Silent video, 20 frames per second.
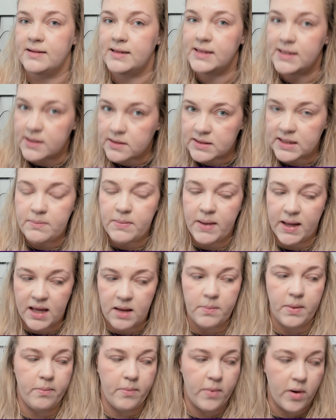Clearly,
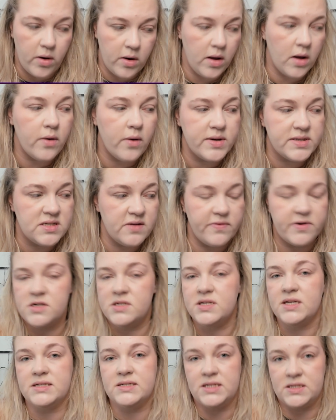Makeup by Mario is a very
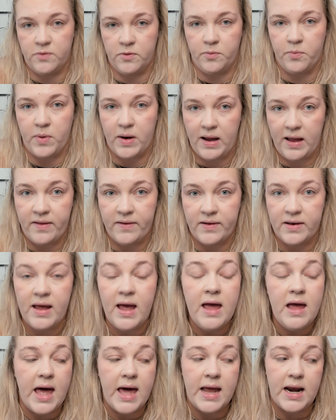successful brand,
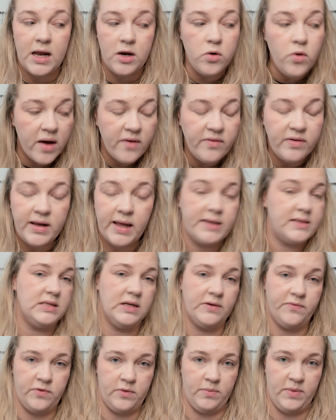and I do have a lot of
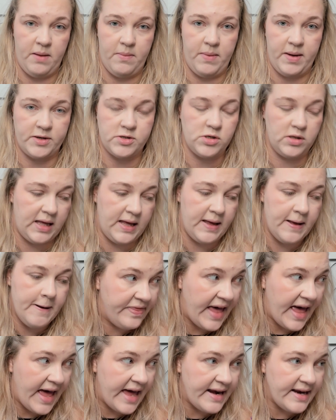stuff from them, actually,
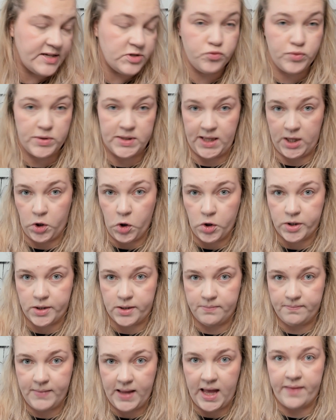that is really good,
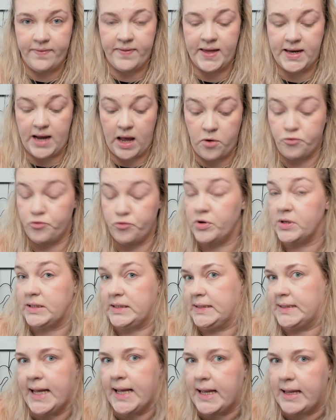and that I really
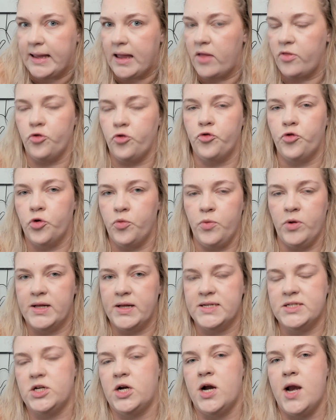like, and the
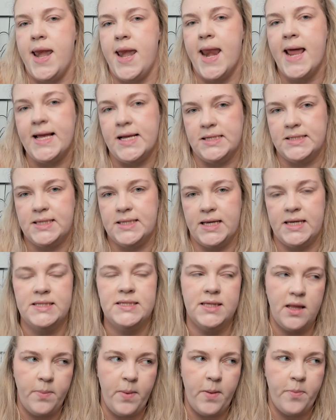formulas are nice. It's a
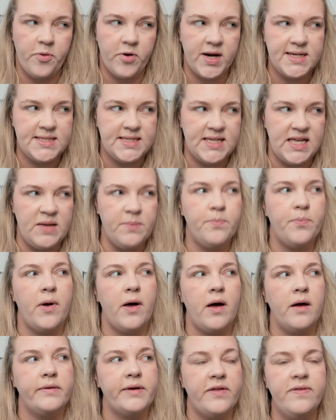little bit pricey,
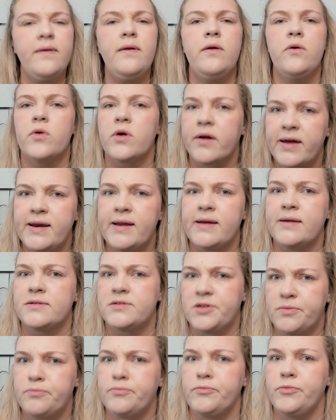but I think you are getting
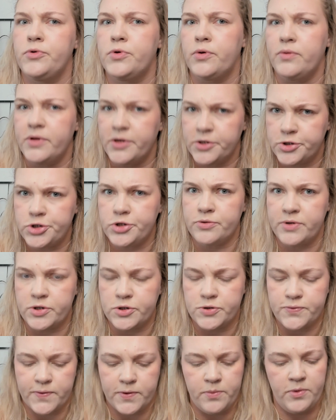some,
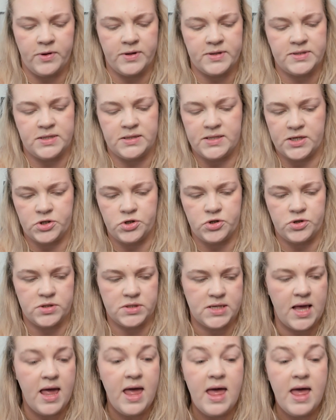luxurious formulas and textures.